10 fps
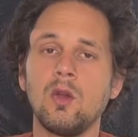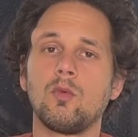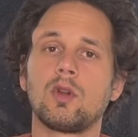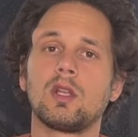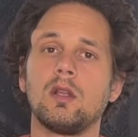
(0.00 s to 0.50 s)

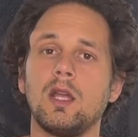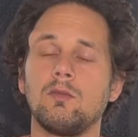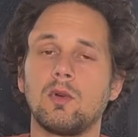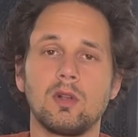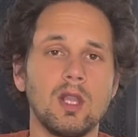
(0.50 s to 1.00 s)

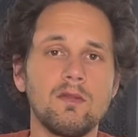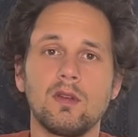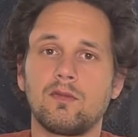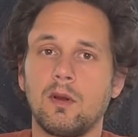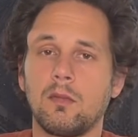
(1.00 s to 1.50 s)
we're
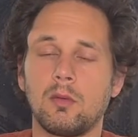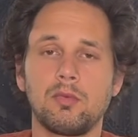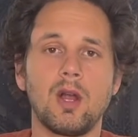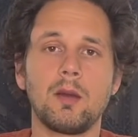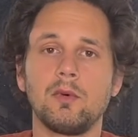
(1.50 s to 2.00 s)
living from our
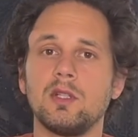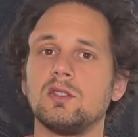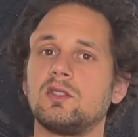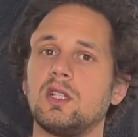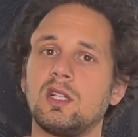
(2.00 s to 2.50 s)
primal
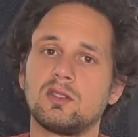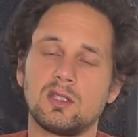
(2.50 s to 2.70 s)
instincts,